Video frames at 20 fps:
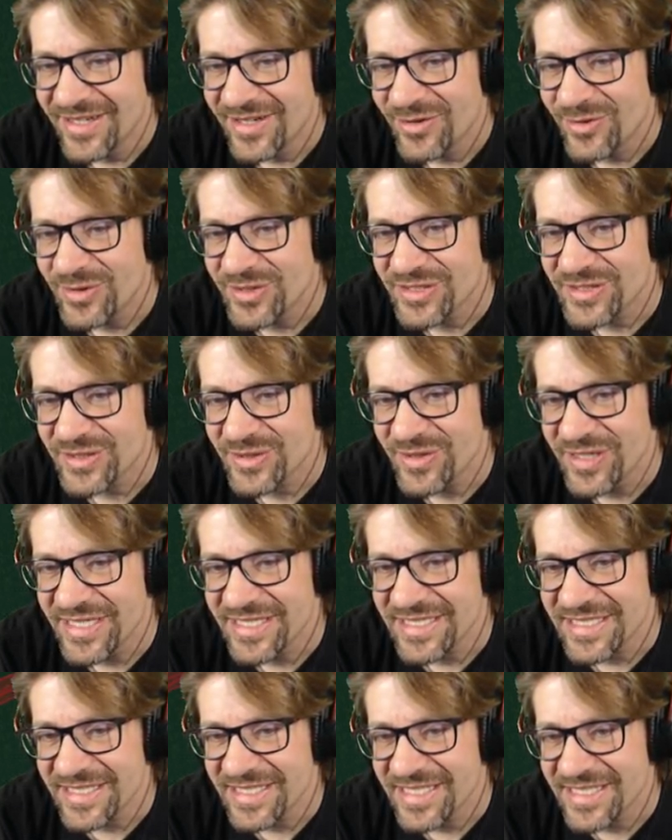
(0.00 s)
which is
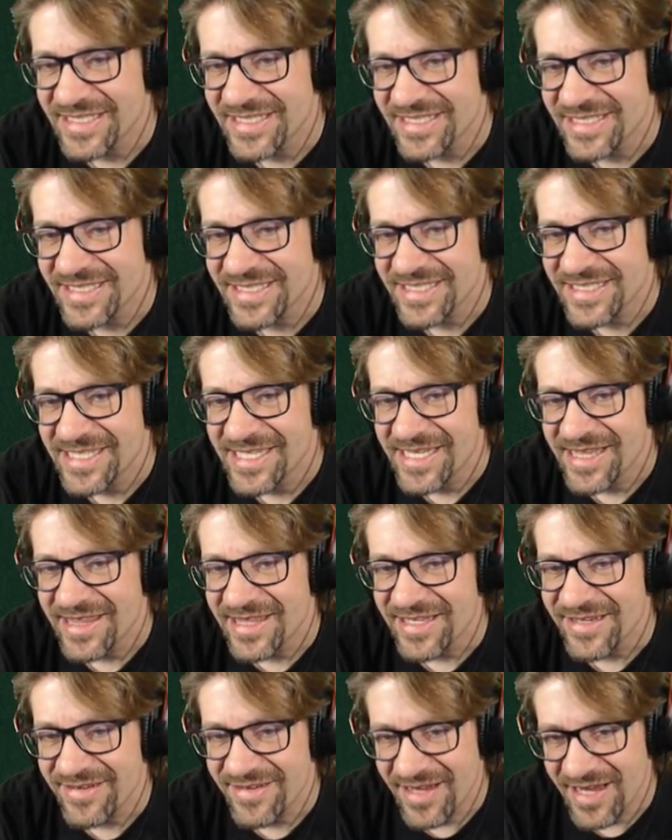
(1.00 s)
crazy because
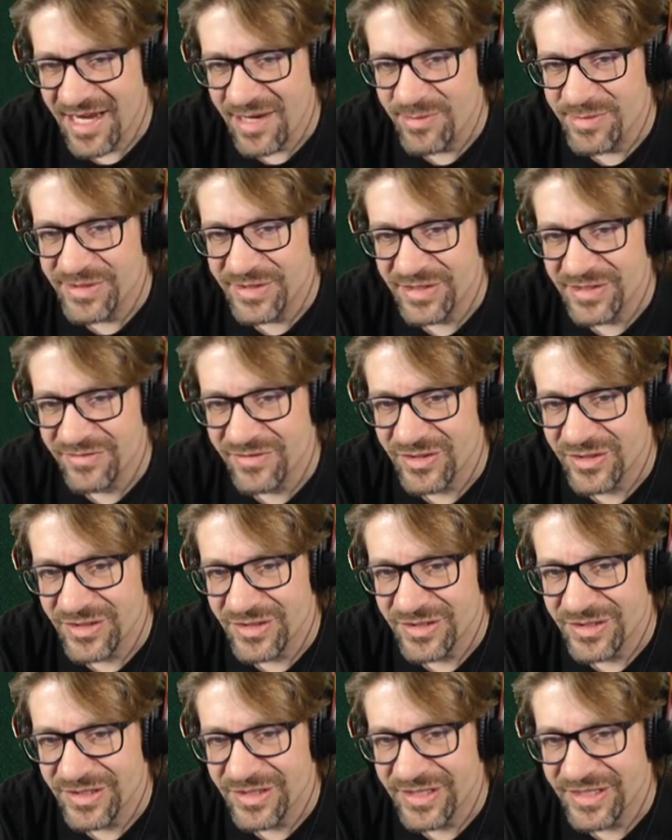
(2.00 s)
the time server
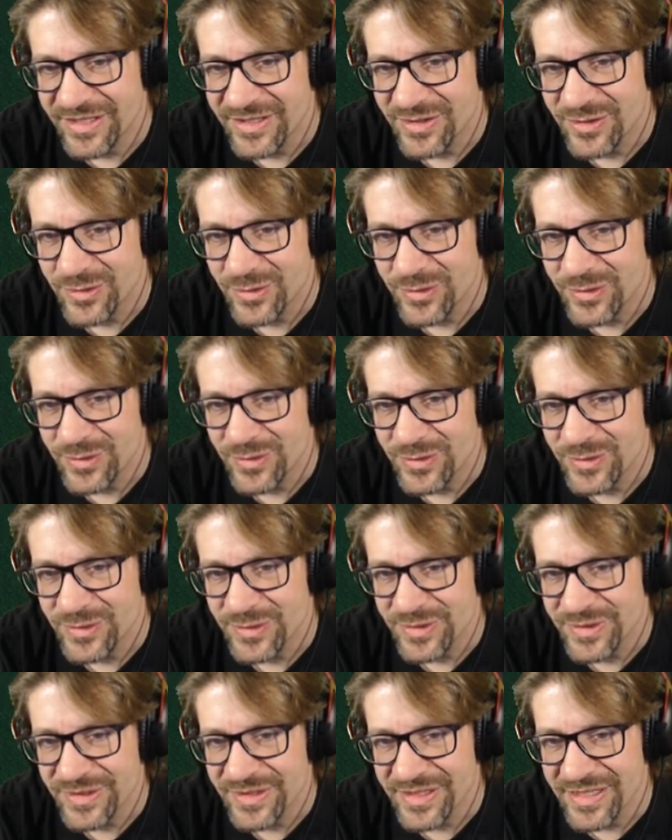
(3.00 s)

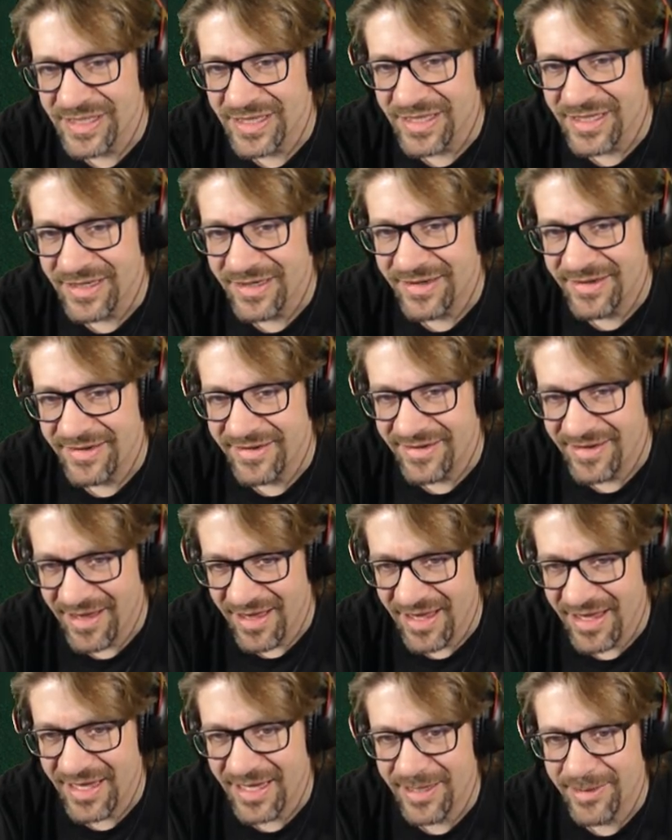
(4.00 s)
controls the
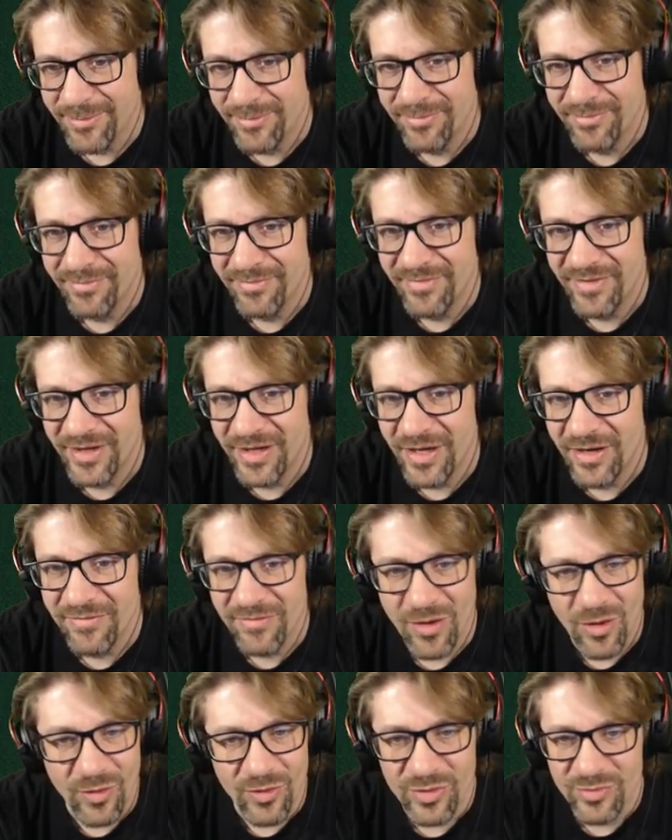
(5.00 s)
time of
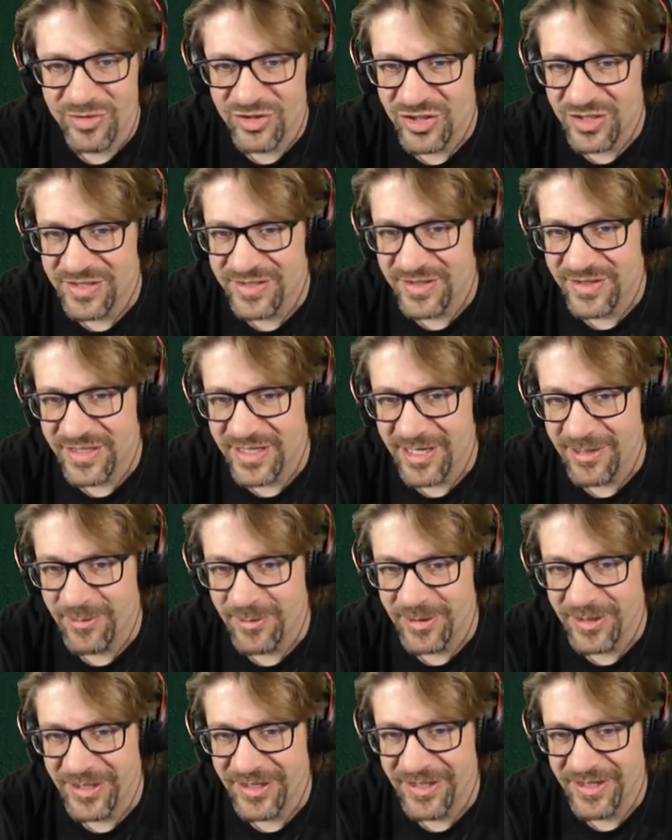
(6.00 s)
all the machines on the
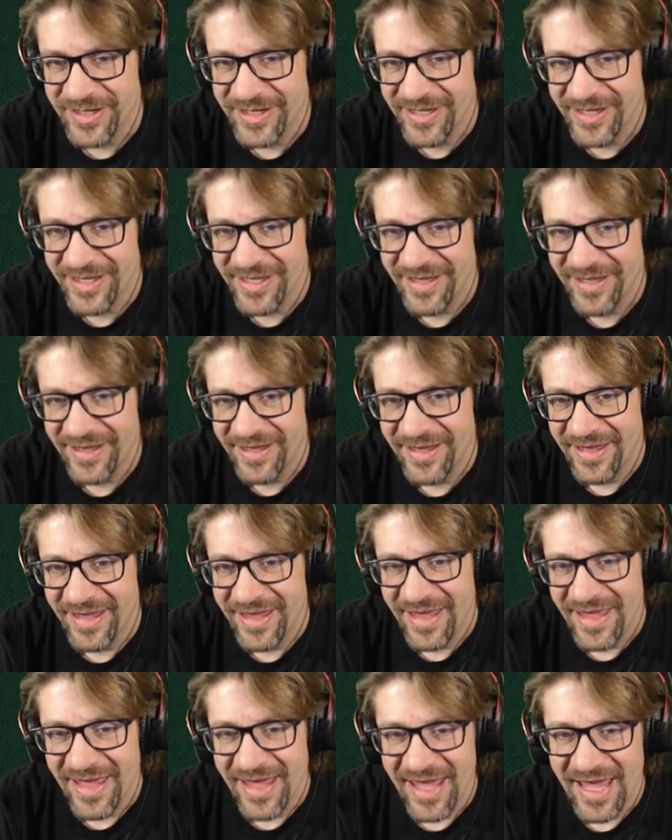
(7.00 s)
network.
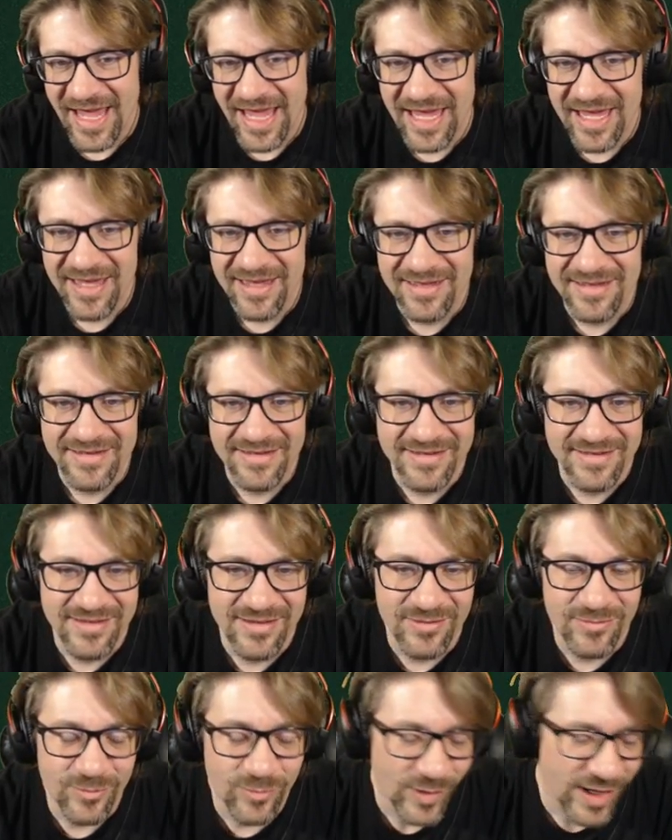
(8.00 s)
And
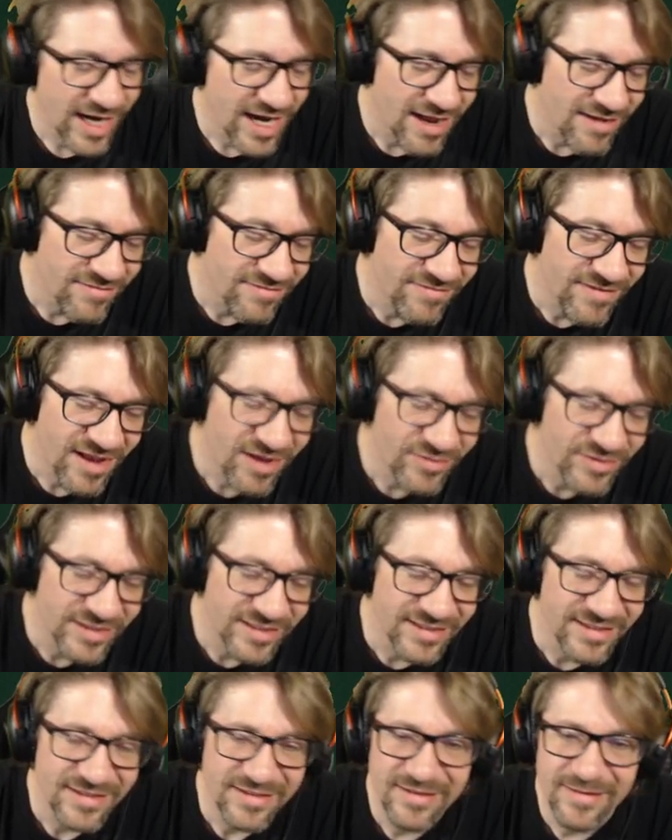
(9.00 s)
the way I found
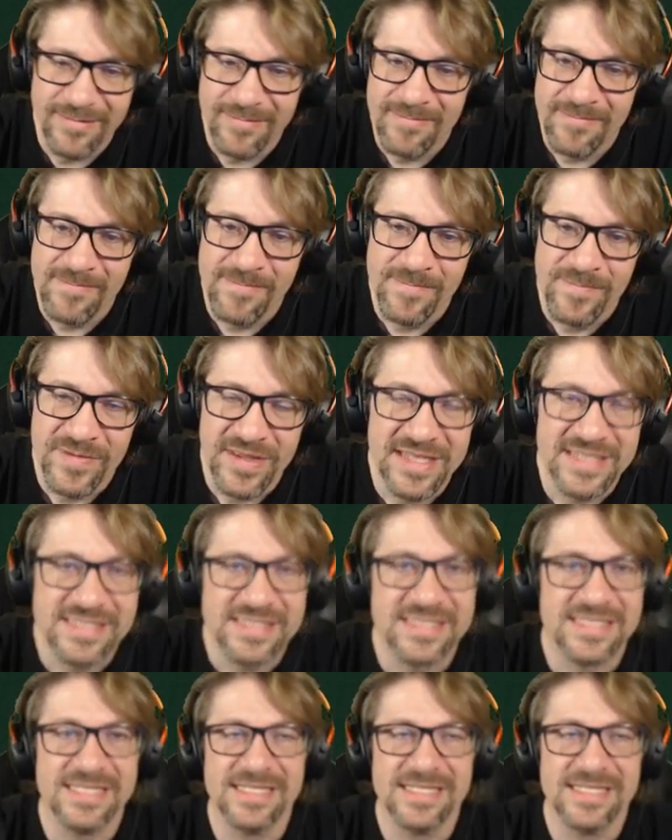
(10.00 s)
it is